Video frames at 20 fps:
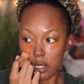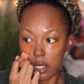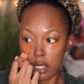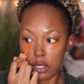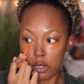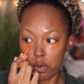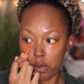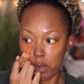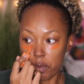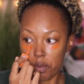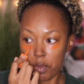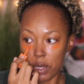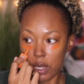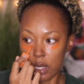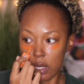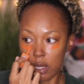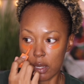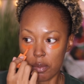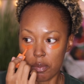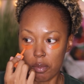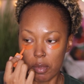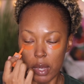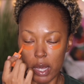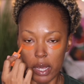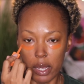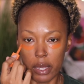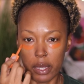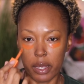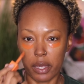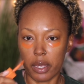This would be
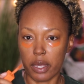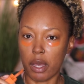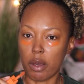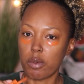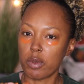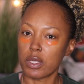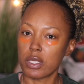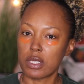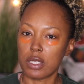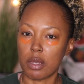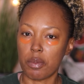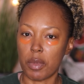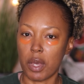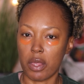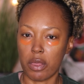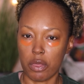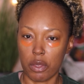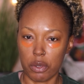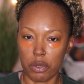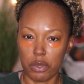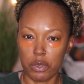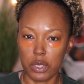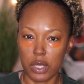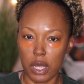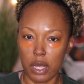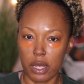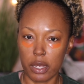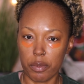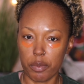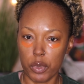my, I want to say my third
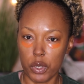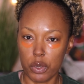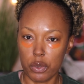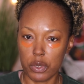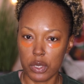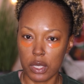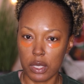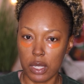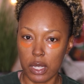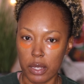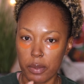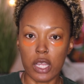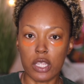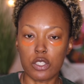time using it.